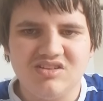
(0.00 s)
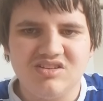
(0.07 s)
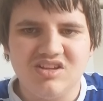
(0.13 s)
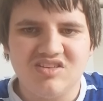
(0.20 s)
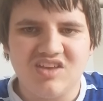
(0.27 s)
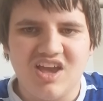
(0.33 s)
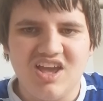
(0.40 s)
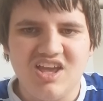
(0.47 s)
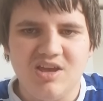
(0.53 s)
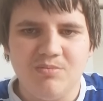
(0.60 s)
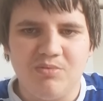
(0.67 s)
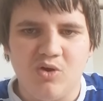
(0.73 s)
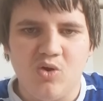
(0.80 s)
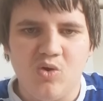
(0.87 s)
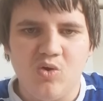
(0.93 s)
the
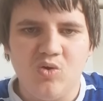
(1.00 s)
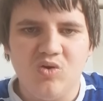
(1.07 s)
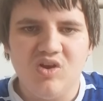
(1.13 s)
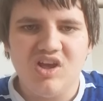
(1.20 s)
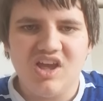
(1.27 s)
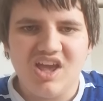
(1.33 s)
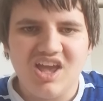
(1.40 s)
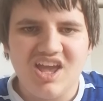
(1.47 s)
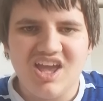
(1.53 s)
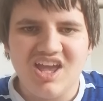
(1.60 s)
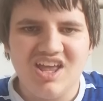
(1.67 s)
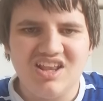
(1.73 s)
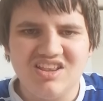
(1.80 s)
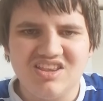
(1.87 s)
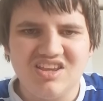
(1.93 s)
table
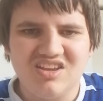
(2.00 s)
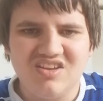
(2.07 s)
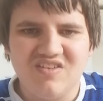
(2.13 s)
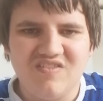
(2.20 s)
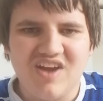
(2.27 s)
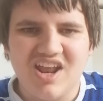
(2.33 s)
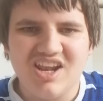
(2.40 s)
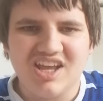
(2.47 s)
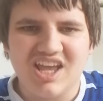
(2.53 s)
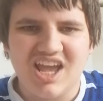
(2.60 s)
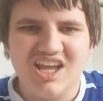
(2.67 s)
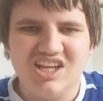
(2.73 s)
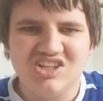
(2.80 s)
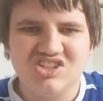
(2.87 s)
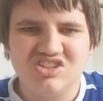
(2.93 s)
in the
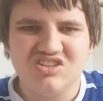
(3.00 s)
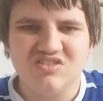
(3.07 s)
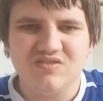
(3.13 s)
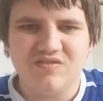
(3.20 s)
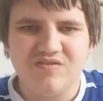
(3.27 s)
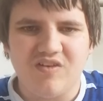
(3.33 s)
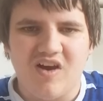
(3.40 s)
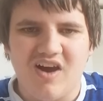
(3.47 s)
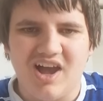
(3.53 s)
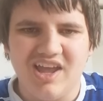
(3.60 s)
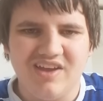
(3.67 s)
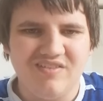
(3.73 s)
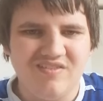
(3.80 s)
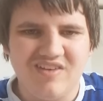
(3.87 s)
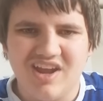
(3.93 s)
relegation
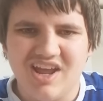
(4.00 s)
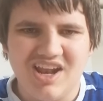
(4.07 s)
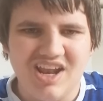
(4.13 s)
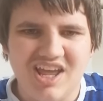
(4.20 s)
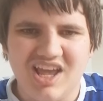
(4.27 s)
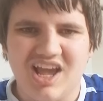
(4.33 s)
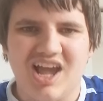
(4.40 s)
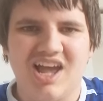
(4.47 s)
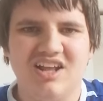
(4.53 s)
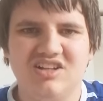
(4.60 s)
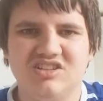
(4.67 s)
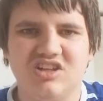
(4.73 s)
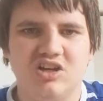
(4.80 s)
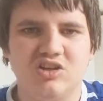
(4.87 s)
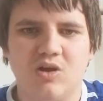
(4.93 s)
fight, really.
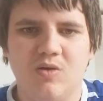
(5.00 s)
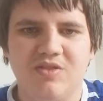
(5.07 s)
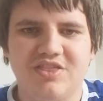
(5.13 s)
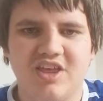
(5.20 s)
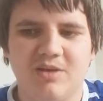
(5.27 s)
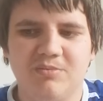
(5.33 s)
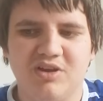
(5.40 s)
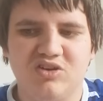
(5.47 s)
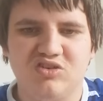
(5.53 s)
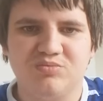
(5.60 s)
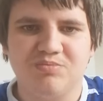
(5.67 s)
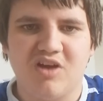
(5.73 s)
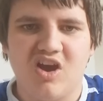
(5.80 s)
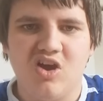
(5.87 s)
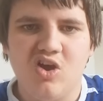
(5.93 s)
And I don't think
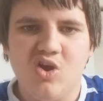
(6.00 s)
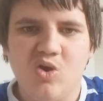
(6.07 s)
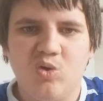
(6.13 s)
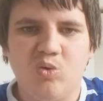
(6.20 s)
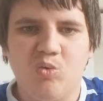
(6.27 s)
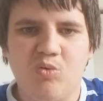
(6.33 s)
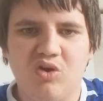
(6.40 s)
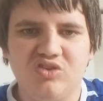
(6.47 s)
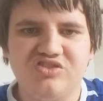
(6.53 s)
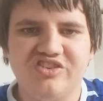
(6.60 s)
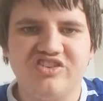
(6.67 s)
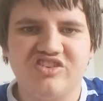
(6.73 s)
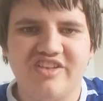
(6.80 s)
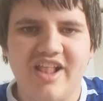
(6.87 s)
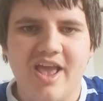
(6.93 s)
Middlesbrough will want
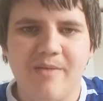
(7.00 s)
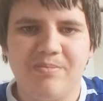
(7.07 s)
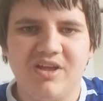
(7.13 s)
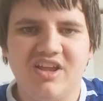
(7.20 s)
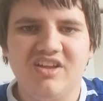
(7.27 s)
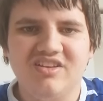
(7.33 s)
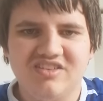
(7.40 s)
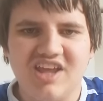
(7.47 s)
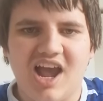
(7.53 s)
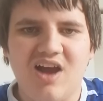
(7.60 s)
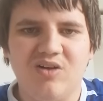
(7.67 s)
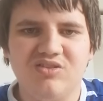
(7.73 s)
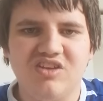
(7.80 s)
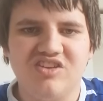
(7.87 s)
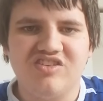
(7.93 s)
to slip
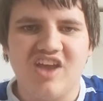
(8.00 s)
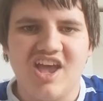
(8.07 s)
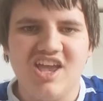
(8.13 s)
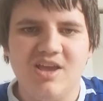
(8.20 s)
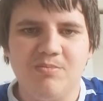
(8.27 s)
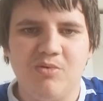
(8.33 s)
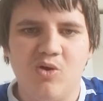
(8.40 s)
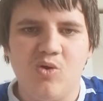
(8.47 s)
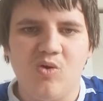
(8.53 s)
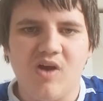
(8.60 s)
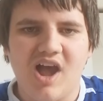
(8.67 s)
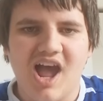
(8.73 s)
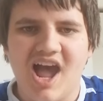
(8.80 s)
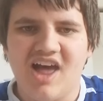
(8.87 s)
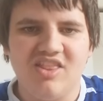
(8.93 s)
down the
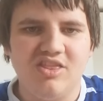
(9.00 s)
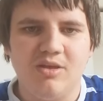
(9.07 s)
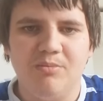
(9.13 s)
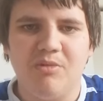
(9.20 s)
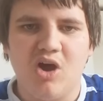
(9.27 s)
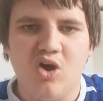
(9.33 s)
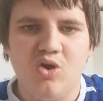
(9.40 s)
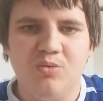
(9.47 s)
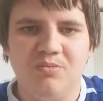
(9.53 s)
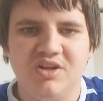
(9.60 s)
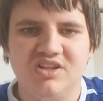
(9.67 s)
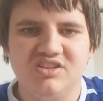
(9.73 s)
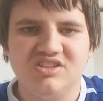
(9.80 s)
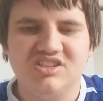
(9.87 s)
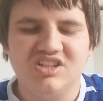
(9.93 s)
table at the
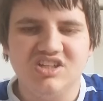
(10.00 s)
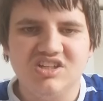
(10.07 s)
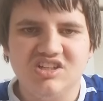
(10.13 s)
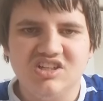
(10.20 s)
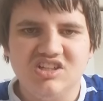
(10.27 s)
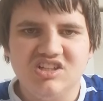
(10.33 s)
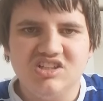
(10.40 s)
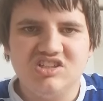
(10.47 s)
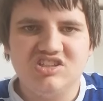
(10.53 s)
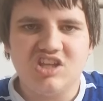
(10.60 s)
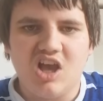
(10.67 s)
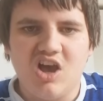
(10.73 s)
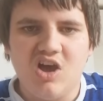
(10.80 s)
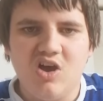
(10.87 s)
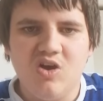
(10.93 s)
moment.
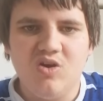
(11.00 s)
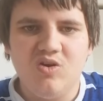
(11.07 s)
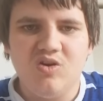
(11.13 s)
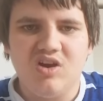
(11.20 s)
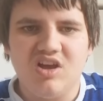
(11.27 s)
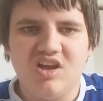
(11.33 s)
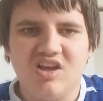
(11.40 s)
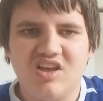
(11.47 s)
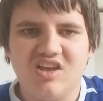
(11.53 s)
So,